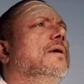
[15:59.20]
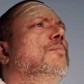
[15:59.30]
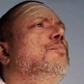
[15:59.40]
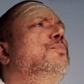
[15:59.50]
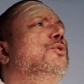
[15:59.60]

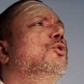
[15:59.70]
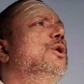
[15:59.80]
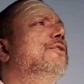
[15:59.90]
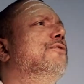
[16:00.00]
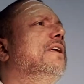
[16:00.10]

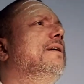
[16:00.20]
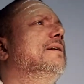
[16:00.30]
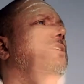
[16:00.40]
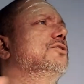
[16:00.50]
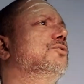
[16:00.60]
Beautifully
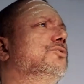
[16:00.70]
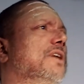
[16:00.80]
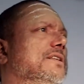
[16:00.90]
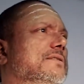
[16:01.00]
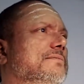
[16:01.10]
written
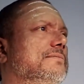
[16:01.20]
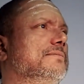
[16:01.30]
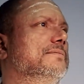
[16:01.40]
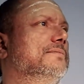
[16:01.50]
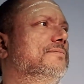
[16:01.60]
sutras.
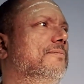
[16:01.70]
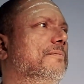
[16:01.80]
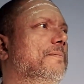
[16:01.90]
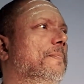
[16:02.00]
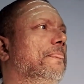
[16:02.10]

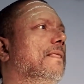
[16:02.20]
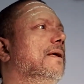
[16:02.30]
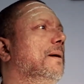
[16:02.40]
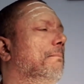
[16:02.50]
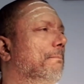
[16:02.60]

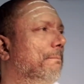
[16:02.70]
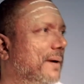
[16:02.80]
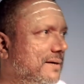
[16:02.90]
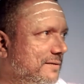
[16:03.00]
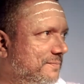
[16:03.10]

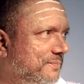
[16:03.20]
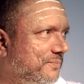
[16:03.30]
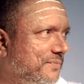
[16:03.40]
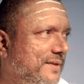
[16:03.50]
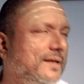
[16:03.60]
But
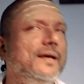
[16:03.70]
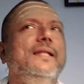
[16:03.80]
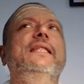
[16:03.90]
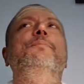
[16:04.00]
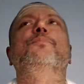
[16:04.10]

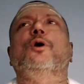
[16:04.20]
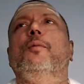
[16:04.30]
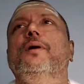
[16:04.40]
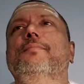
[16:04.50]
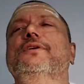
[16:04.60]
the
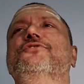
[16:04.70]
problem is